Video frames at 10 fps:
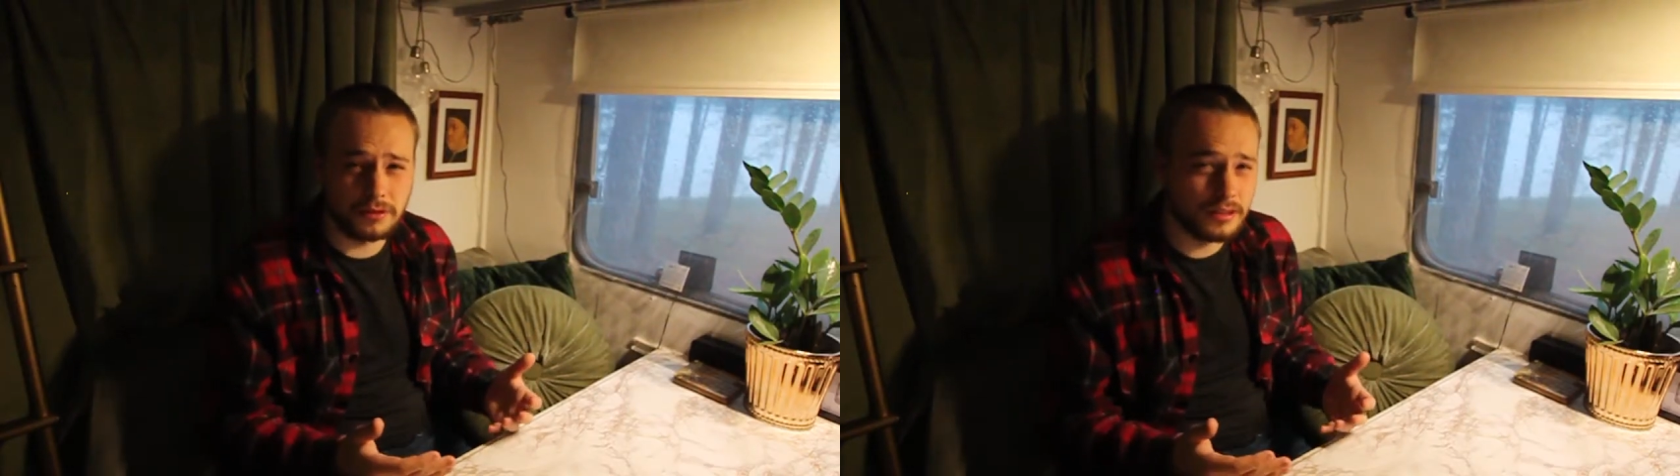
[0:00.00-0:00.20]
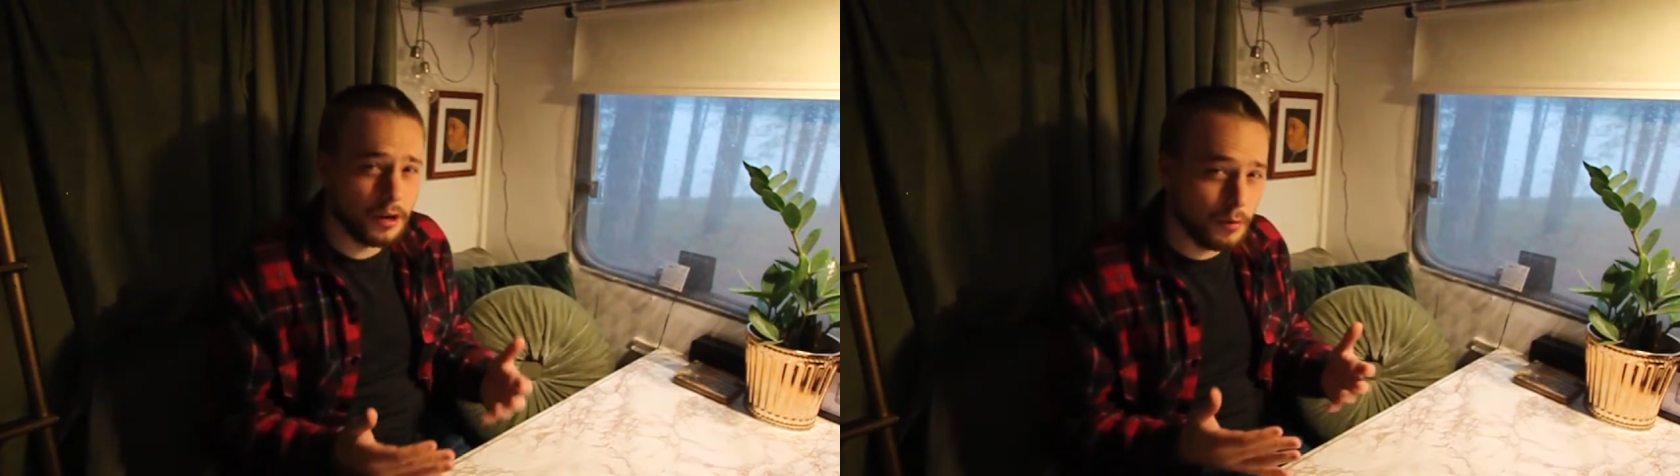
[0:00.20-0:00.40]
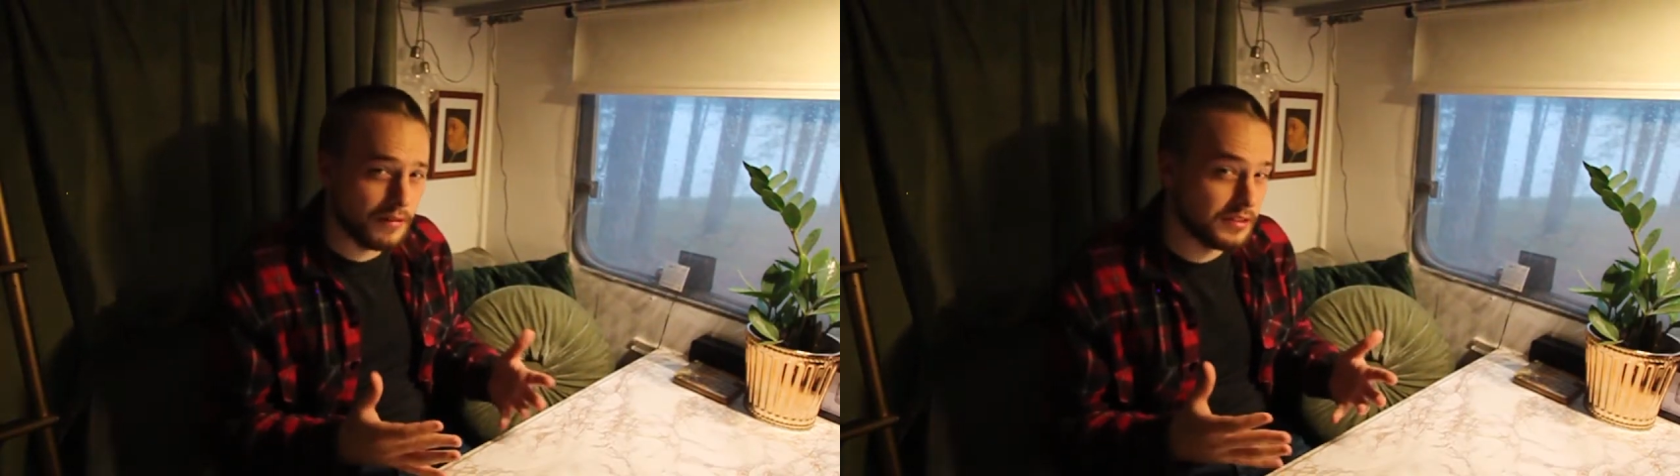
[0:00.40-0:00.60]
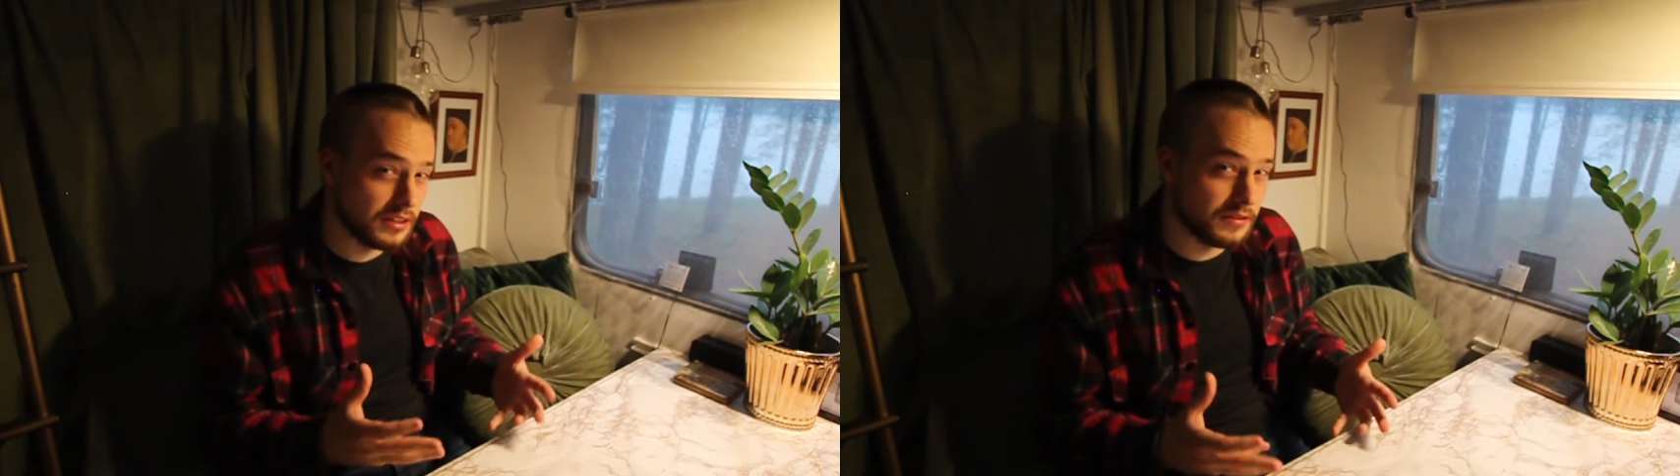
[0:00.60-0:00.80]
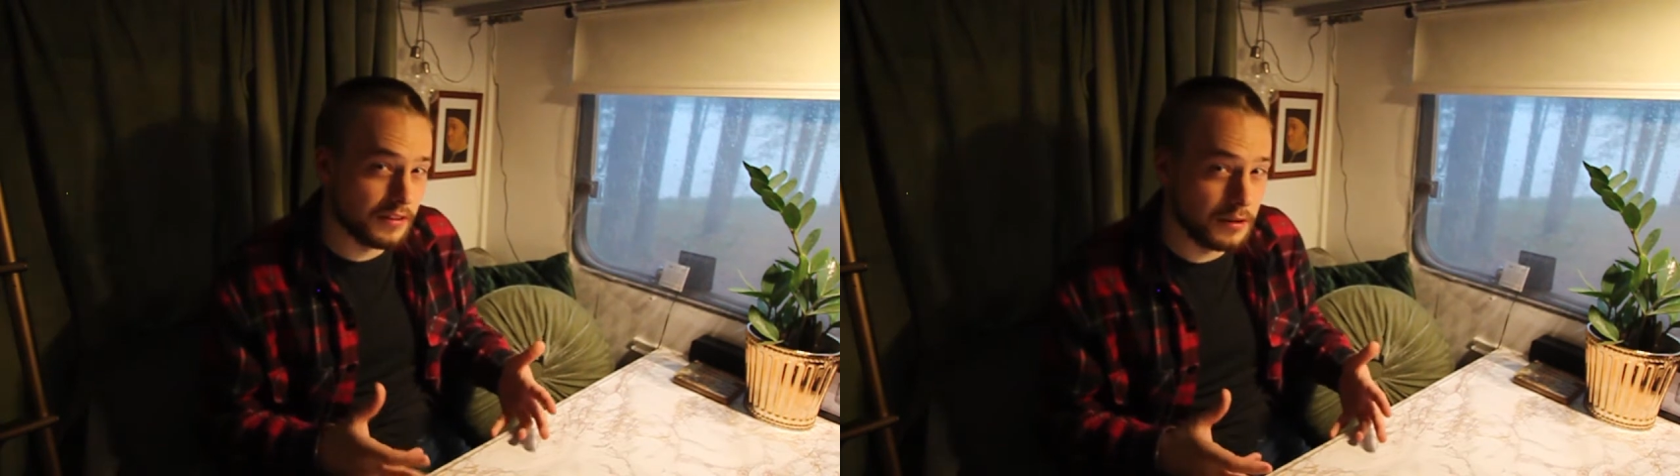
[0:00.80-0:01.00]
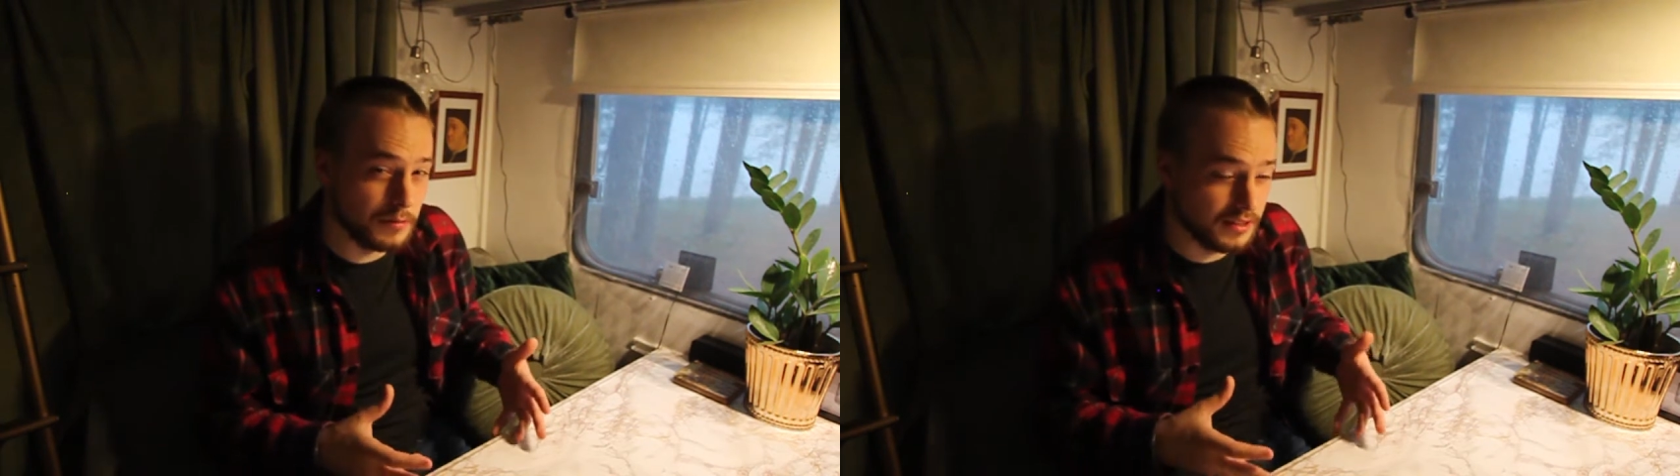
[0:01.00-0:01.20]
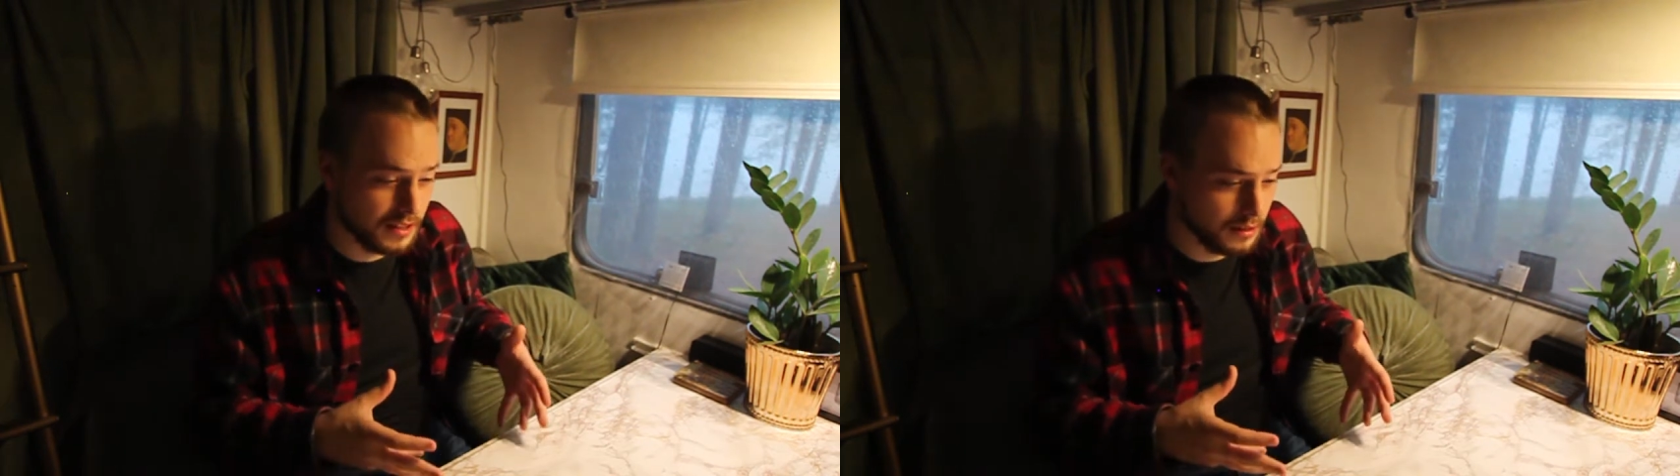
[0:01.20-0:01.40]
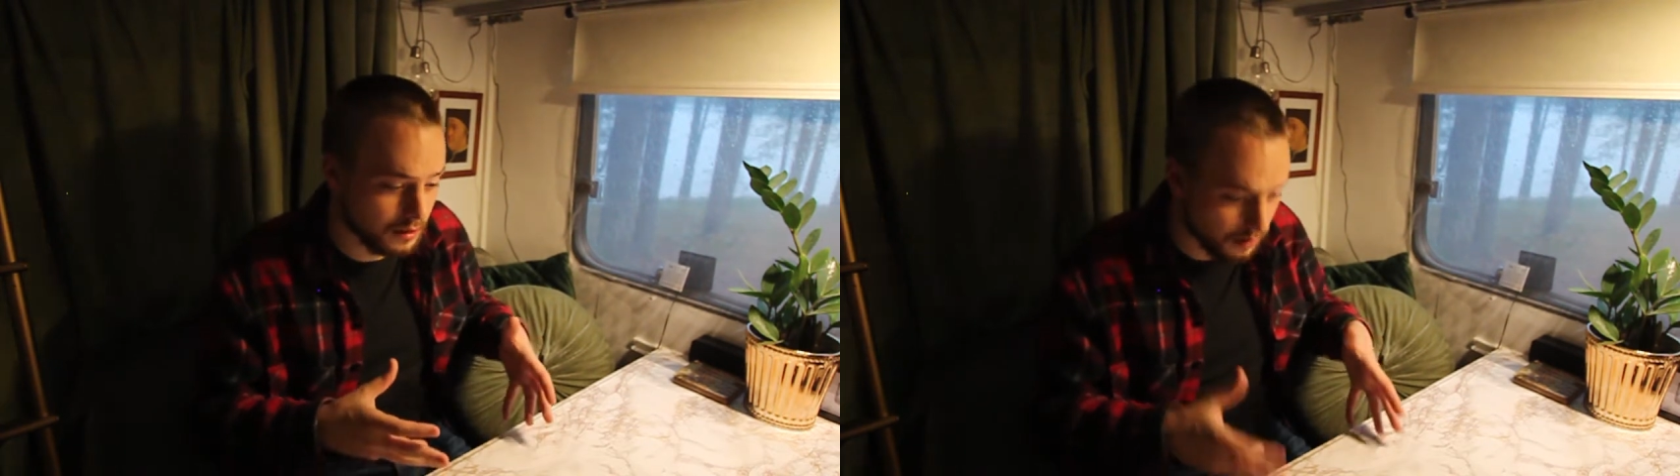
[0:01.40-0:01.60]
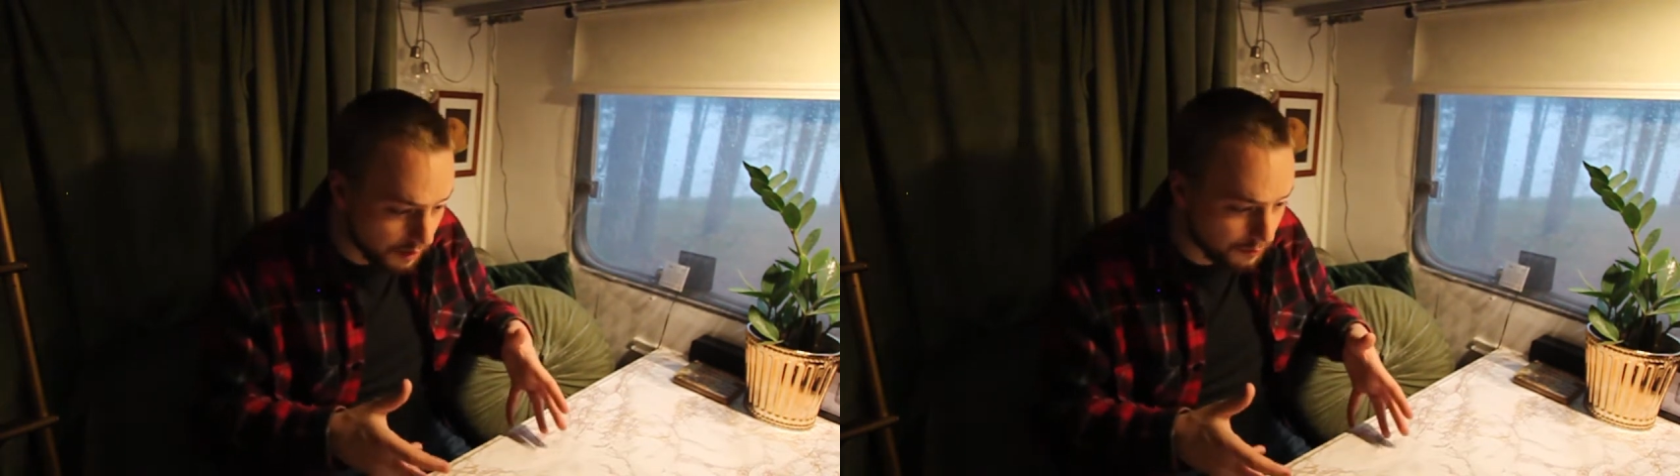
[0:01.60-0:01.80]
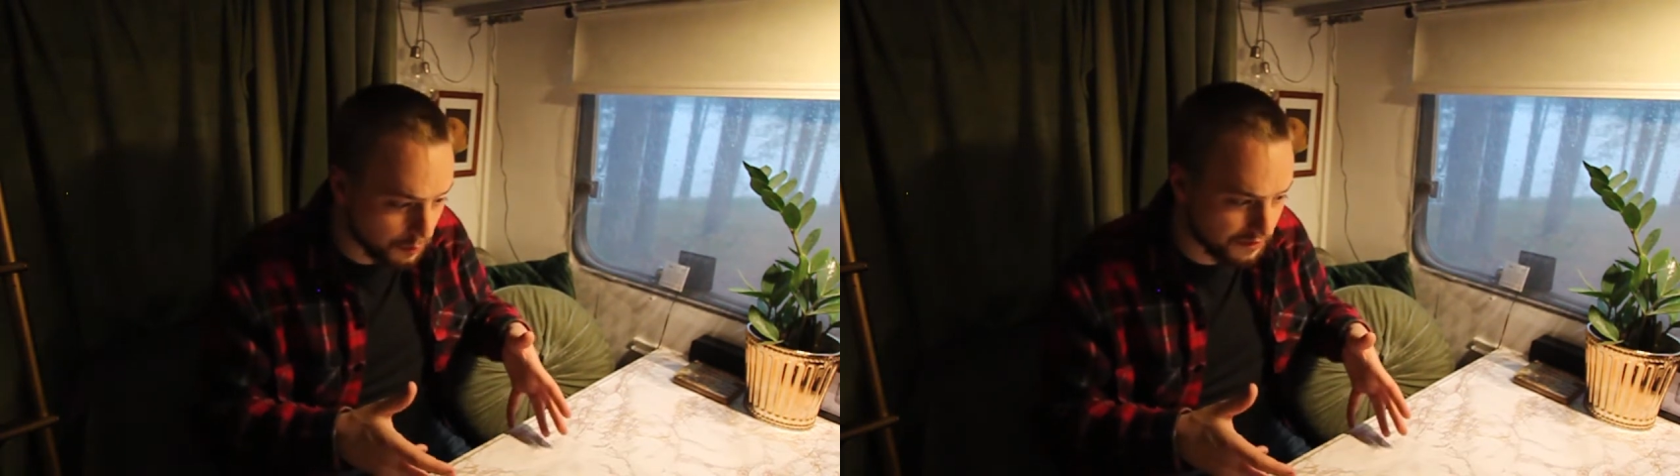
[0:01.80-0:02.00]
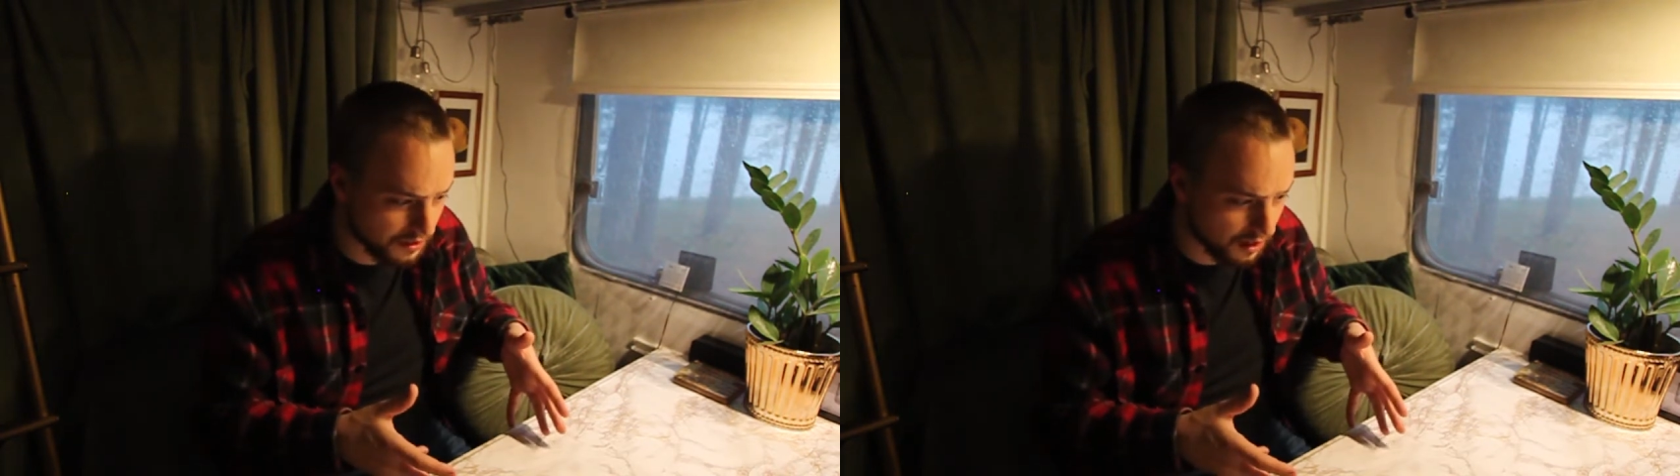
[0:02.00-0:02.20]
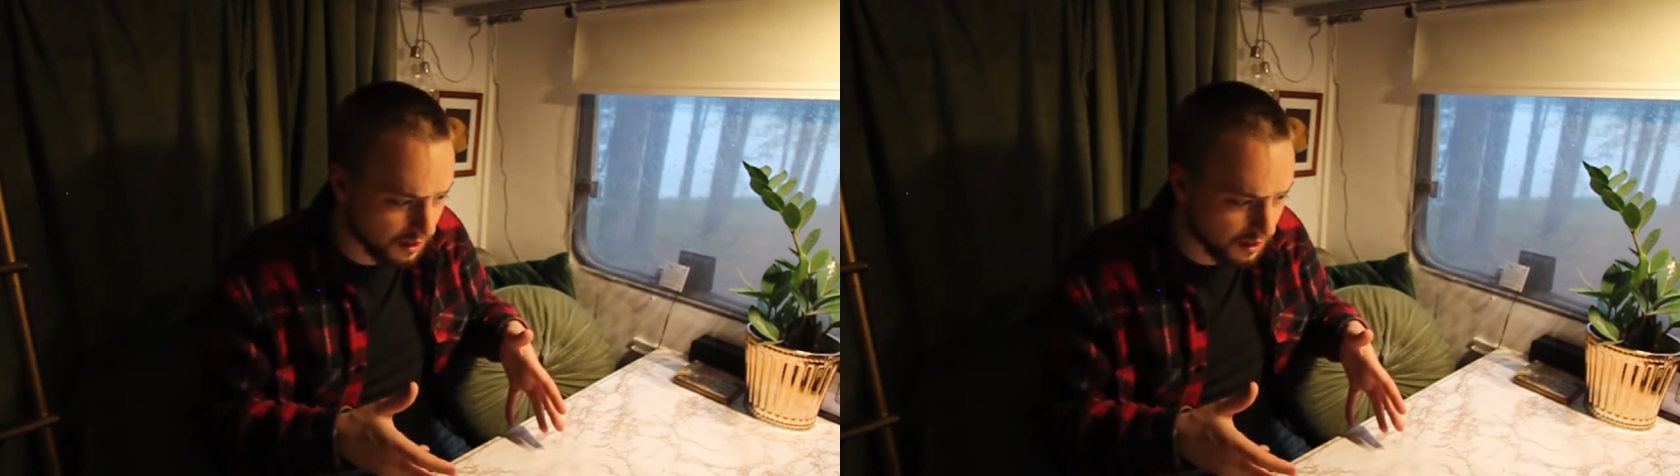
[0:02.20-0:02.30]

to know whether this film is in love with the